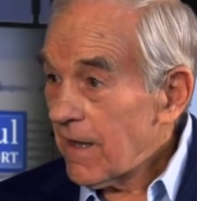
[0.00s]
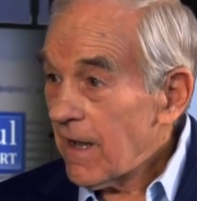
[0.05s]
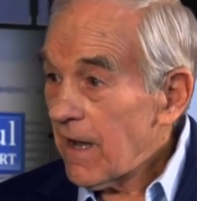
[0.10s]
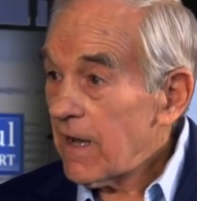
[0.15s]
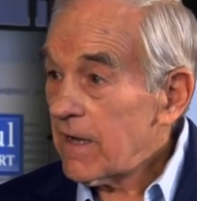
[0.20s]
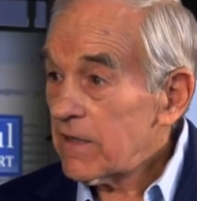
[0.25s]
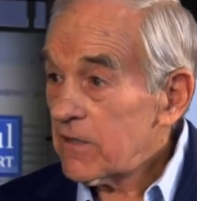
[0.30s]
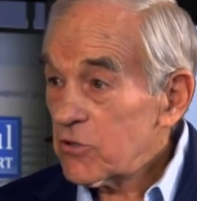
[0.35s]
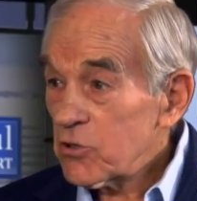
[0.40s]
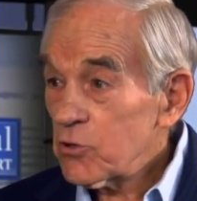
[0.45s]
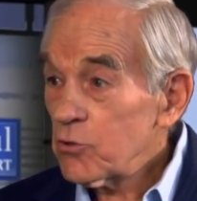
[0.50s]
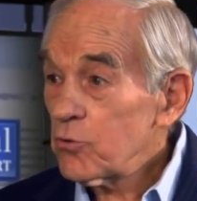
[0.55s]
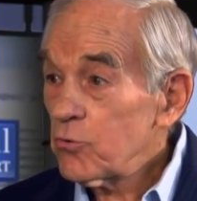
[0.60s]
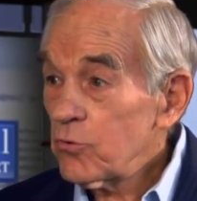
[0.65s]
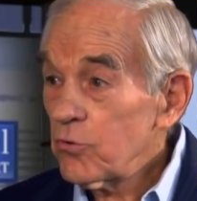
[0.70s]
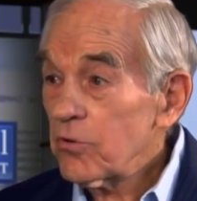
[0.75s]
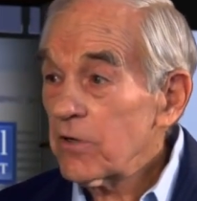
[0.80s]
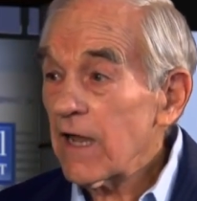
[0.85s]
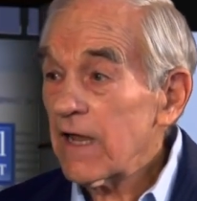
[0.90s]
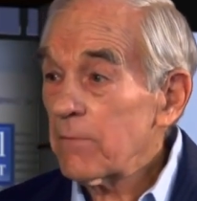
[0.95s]
And
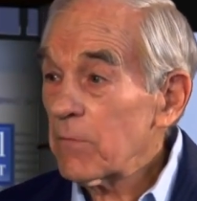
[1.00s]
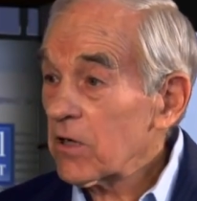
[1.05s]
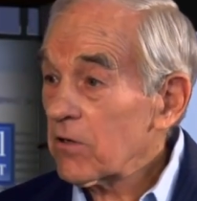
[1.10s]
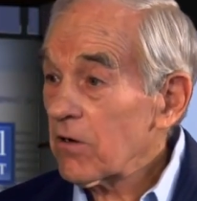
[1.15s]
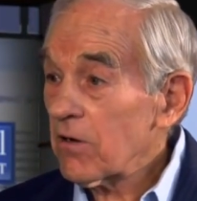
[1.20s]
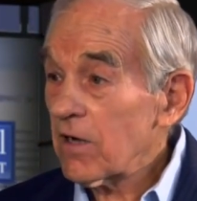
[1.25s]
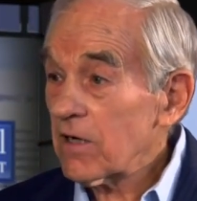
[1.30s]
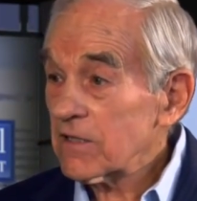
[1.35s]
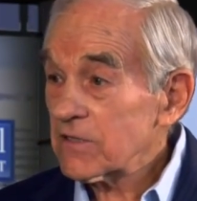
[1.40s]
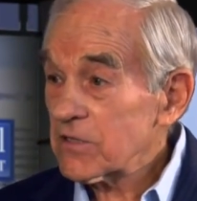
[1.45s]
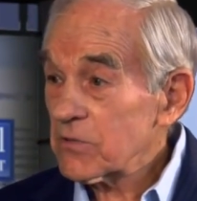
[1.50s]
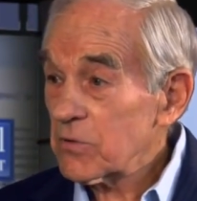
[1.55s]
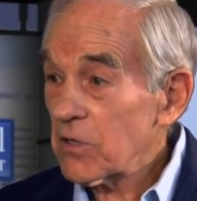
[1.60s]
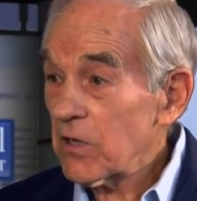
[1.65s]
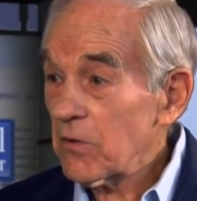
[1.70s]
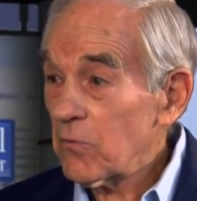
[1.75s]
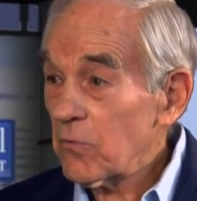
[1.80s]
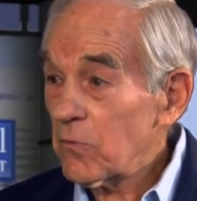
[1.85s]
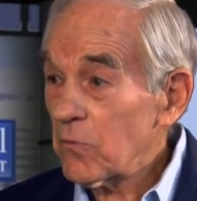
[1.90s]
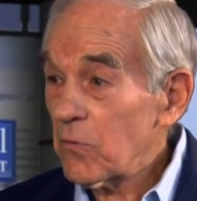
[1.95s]
Tu came across,
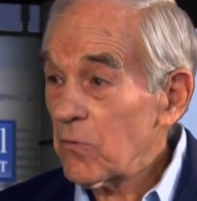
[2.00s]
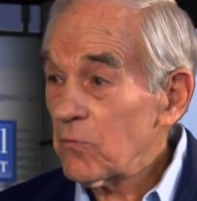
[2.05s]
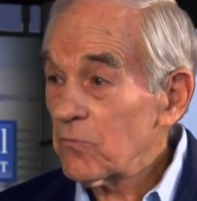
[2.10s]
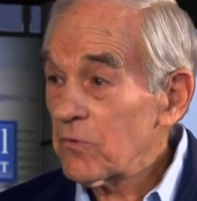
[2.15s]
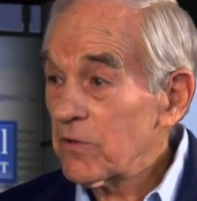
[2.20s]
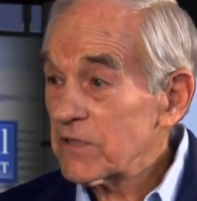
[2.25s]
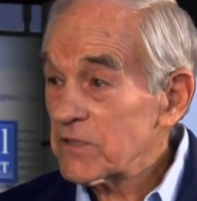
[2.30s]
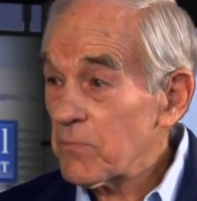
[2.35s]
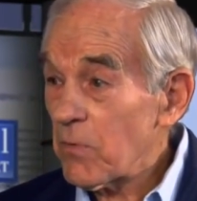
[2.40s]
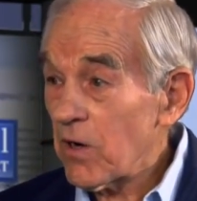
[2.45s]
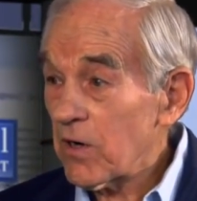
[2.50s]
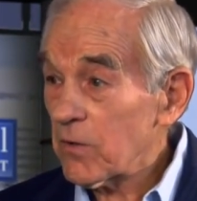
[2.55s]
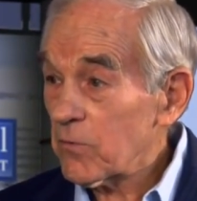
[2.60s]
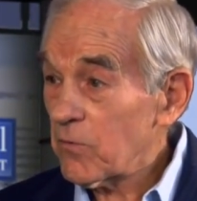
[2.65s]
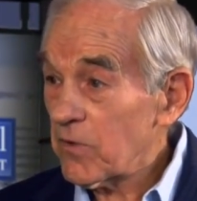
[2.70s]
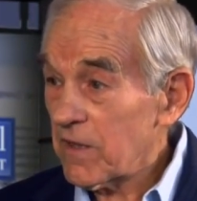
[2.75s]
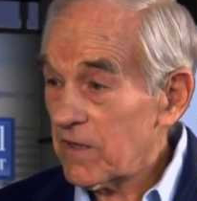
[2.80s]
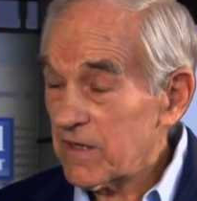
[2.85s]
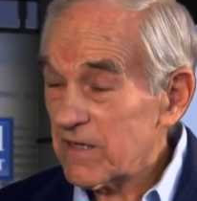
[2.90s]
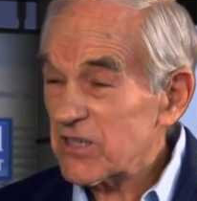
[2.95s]
responded
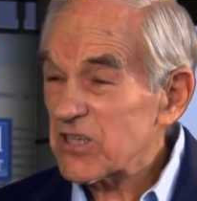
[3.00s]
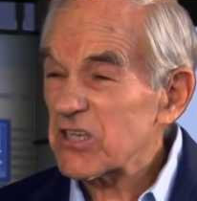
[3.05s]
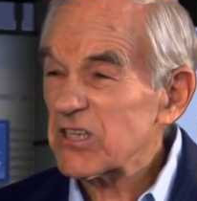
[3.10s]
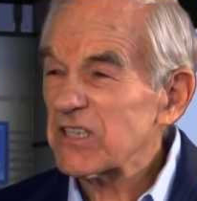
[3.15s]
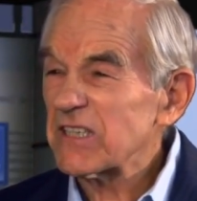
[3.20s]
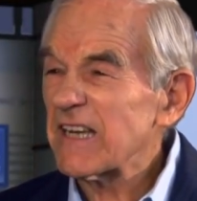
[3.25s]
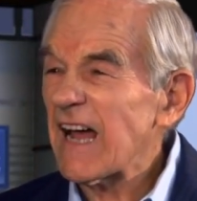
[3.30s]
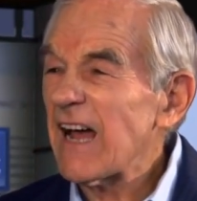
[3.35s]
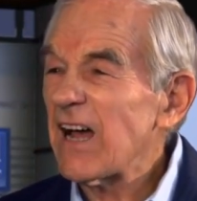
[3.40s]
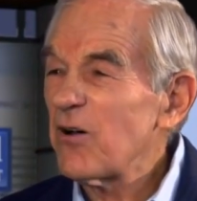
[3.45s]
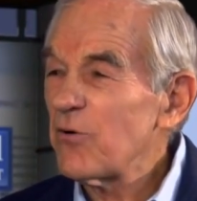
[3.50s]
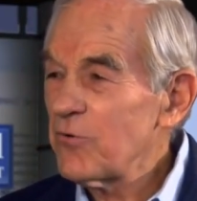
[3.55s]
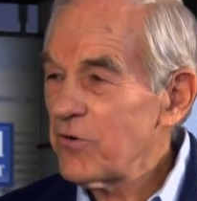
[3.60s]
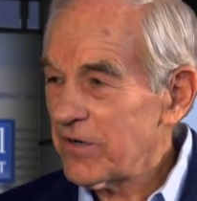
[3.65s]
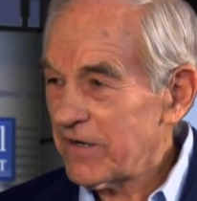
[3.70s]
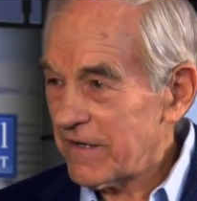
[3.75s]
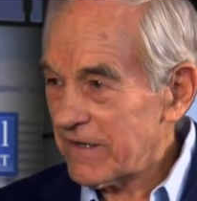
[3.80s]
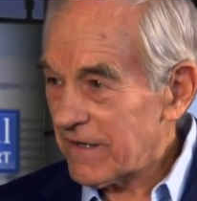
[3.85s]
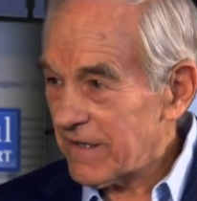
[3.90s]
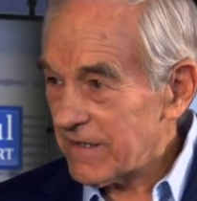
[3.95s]
with an
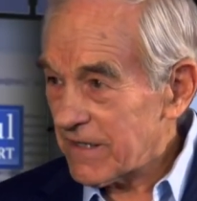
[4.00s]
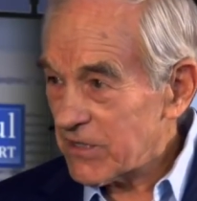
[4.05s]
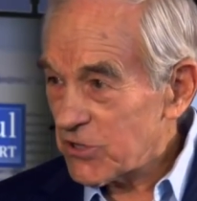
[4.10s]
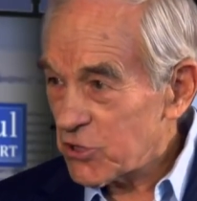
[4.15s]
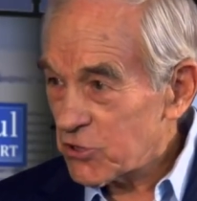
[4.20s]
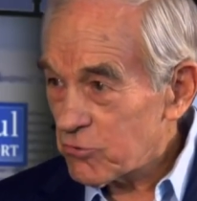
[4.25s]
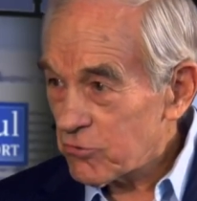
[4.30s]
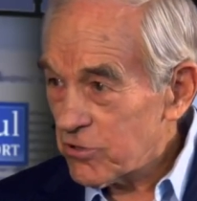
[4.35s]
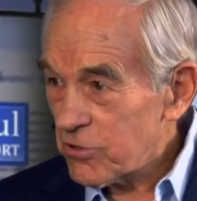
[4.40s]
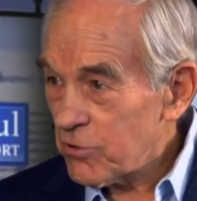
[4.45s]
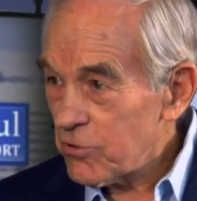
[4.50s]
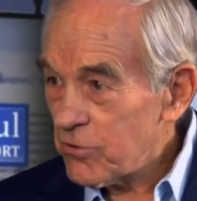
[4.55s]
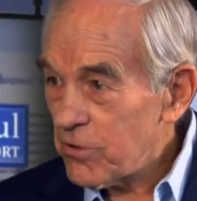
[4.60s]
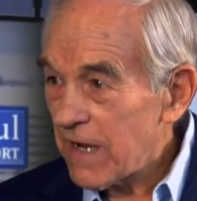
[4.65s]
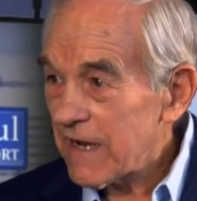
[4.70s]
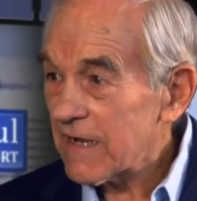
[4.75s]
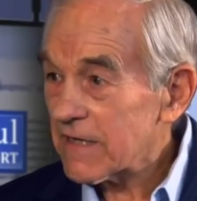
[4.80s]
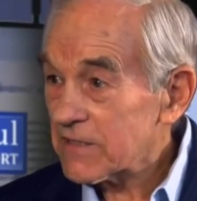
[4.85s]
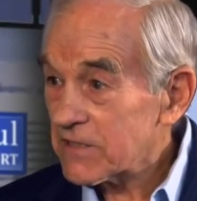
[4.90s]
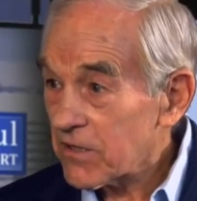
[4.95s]
astoundingly shrewd
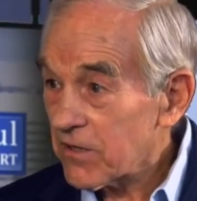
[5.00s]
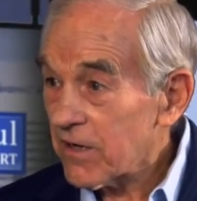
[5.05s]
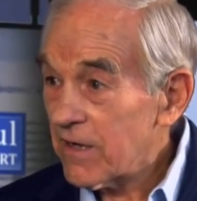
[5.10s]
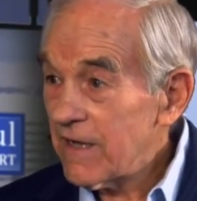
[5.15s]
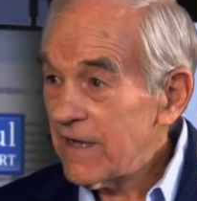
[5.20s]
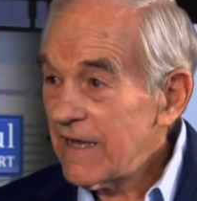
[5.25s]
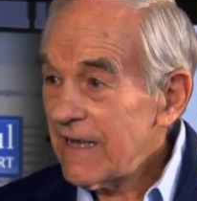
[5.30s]
answer.